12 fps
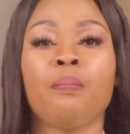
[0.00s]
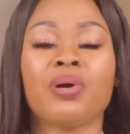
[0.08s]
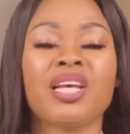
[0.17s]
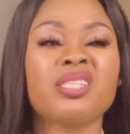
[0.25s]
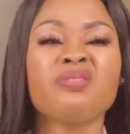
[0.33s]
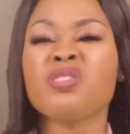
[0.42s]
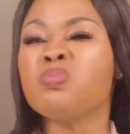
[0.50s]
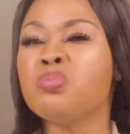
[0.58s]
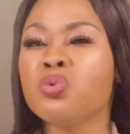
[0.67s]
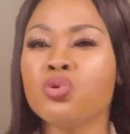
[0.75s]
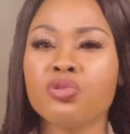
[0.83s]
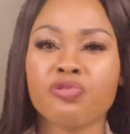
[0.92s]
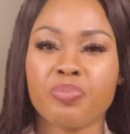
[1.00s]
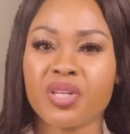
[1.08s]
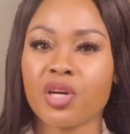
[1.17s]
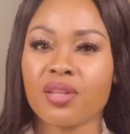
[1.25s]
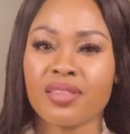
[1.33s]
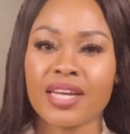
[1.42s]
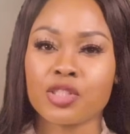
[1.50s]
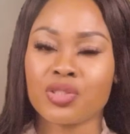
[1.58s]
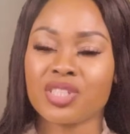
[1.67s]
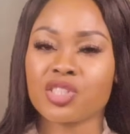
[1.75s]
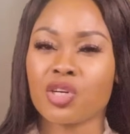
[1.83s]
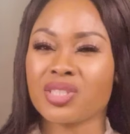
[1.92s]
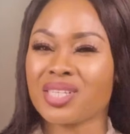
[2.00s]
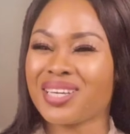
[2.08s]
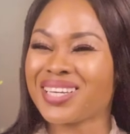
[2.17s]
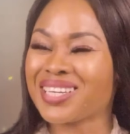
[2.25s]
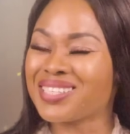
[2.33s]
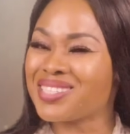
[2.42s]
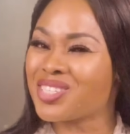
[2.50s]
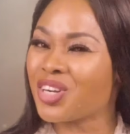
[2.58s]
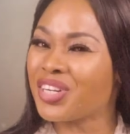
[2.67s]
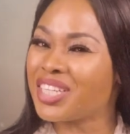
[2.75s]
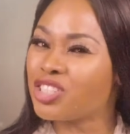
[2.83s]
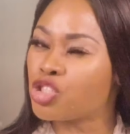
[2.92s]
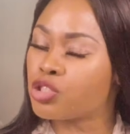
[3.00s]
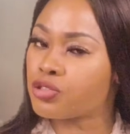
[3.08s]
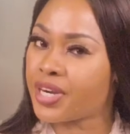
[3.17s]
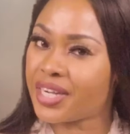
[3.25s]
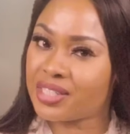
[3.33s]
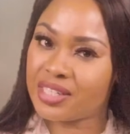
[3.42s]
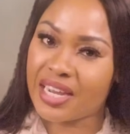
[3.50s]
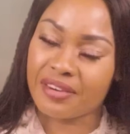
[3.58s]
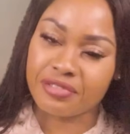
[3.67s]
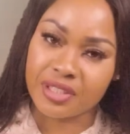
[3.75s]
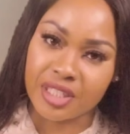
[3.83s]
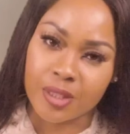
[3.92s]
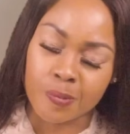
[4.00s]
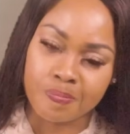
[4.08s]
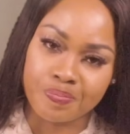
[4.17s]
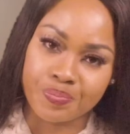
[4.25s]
But let's even move beyond that to discuss a concerning trend in Africa.